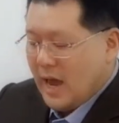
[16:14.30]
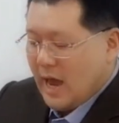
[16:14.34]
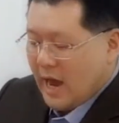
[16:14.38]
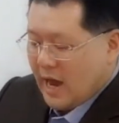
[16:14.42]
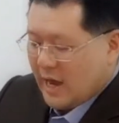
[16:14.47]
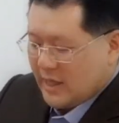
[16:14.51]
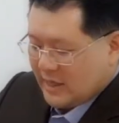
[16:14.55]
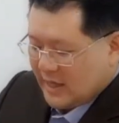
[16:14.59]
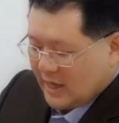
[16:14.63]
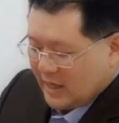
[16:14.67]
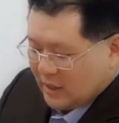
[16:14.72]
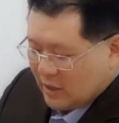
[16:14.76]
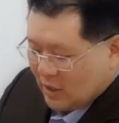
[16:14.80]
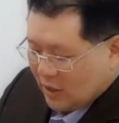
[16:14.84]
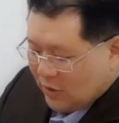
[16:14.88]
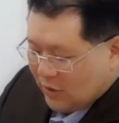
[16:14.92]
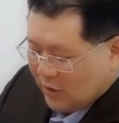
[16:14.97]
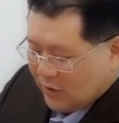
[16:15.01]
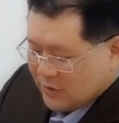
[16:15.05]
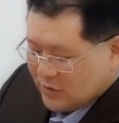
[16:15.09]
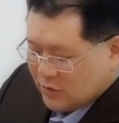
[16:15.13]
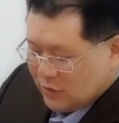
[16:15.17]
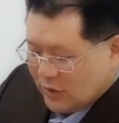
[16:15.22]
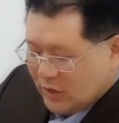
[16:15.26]
And then they're
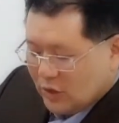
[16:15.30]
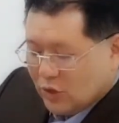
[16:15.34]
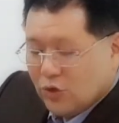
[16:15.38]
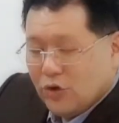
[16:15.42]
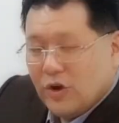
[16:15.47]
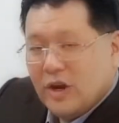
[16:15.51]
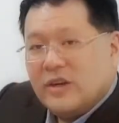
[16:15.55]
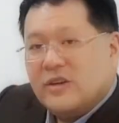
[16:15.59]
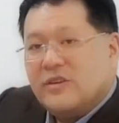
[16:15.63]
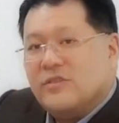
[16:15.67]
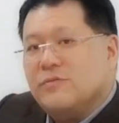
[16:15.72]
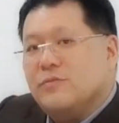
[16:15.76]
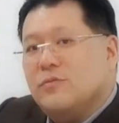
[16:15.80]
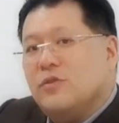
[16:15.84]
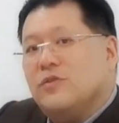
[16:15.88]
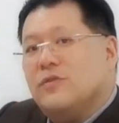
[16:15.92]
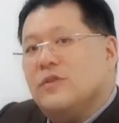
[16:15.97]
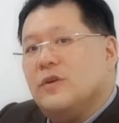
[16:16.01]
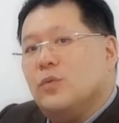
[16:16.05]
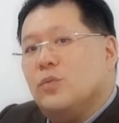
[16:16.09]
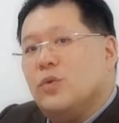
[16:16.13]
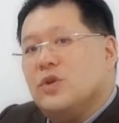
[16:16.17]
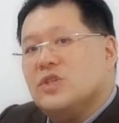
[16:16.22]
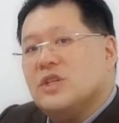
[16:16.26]
also in the corrective
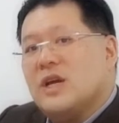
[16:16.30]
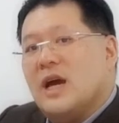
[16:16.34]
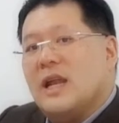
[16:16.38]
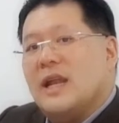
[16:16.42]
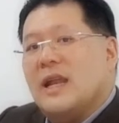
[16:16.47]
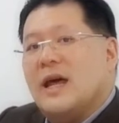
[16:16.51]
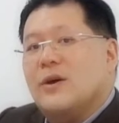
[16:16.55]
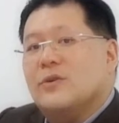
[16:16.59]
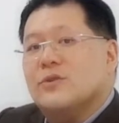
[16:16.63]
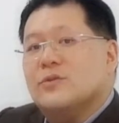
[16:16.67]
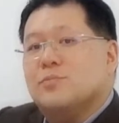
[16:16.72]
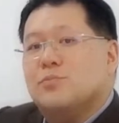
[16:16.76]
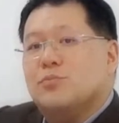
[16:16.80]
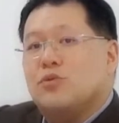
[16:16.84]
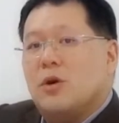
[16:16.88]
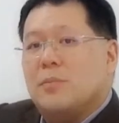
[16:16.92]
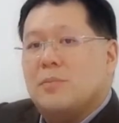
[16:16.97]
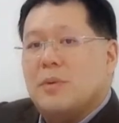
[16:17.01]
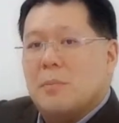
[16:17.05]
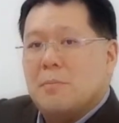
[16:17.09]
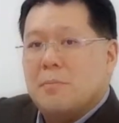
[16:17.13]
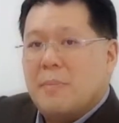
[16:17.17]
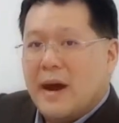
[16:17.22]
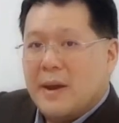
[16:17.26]
movement, which allows
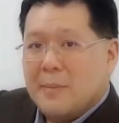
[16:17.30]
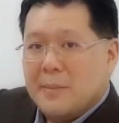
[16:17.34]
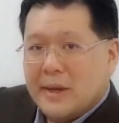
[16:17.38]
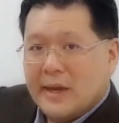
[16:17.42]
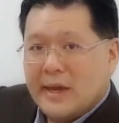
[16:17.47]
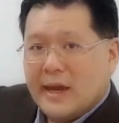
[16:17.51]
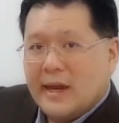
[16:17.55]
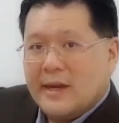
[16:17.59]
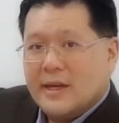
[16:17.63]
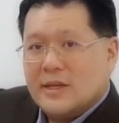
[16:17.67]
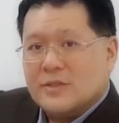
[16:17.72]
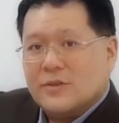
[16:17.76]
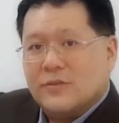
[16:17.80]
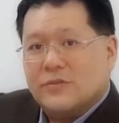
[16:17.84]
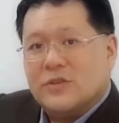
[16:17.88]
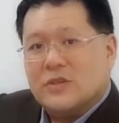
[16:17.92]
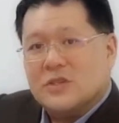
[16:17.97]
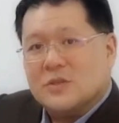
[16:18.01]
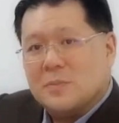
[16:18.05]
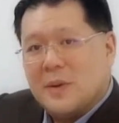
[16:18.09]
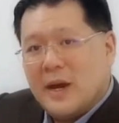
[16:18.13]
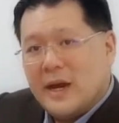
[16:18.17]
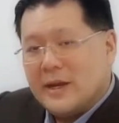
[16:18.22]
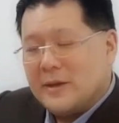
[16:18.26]
proper biomechanics of the
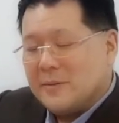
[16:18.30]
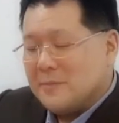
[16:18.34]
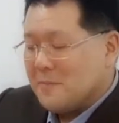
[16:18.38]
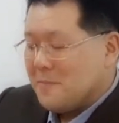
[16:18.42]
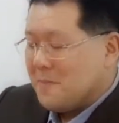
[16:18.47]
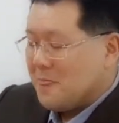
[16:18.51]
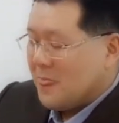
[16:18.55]
spine.